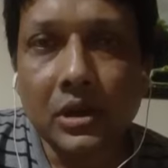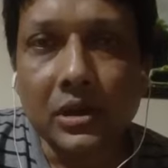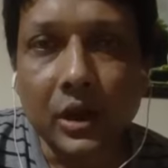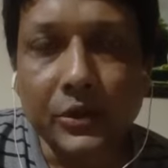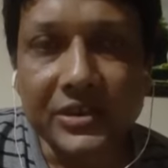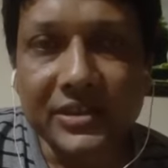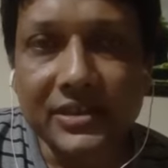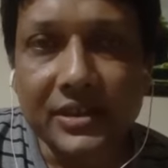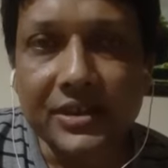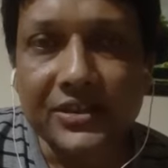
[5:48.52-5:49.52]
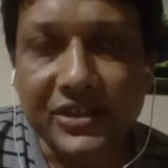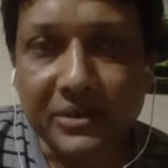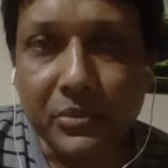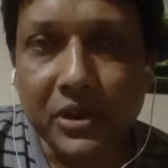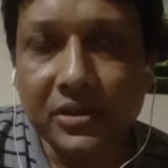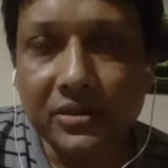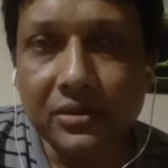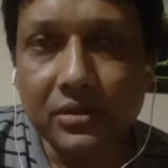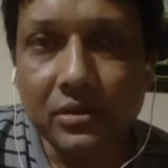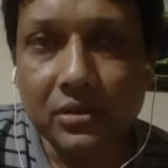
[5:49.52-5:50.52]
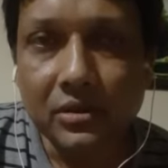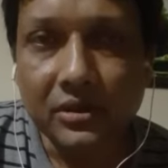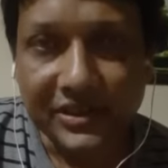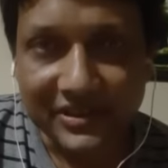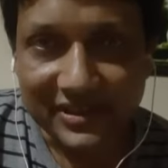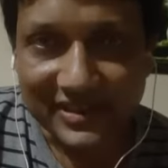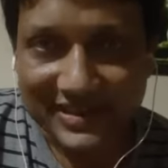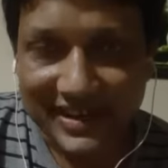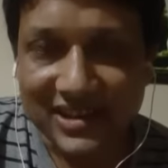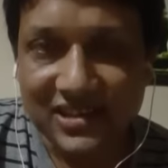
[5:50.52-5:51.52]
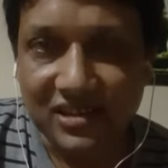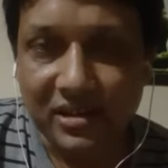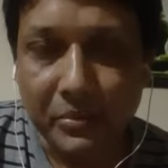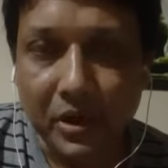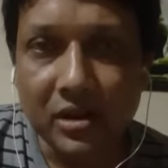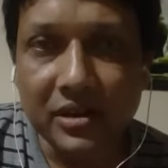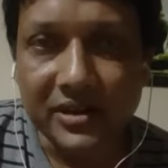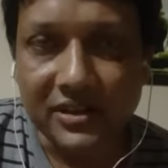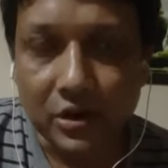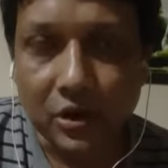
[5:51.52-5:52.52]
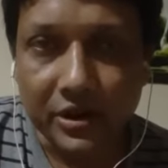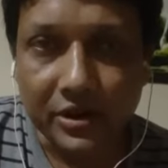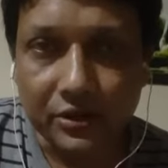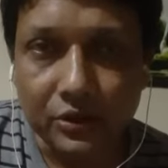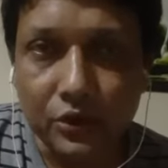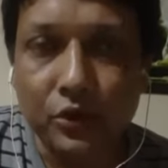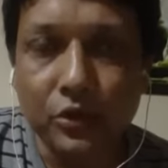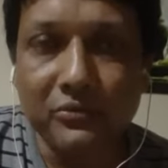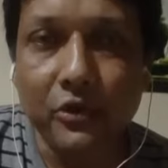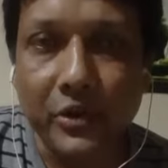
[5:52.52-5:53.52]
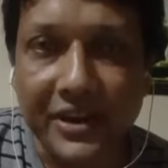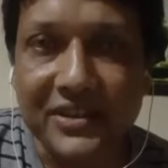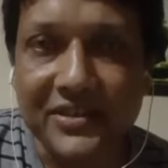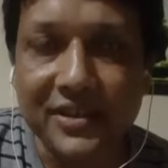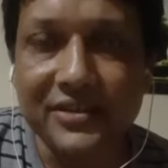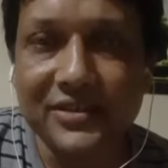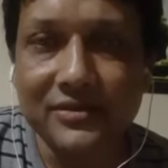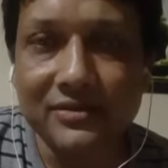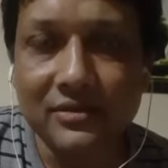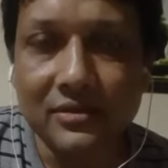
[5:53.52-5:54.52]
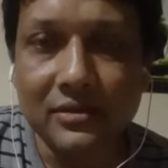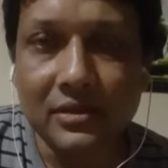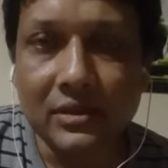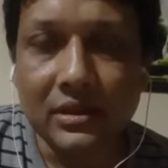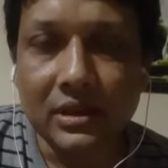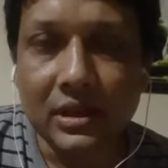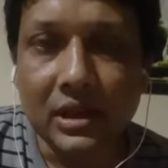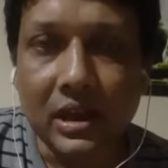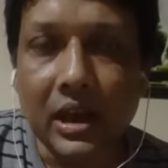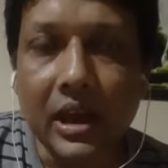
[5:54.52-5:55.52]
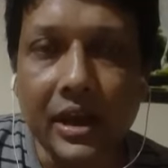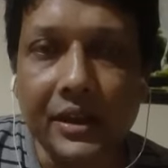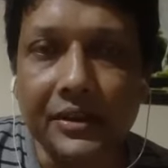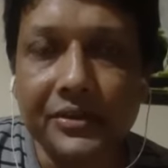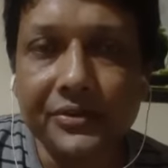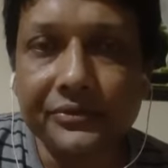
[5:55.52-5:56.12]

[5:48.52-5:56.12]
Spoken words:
now this is a chamber, this is a structural part, it has got a door for entrance, and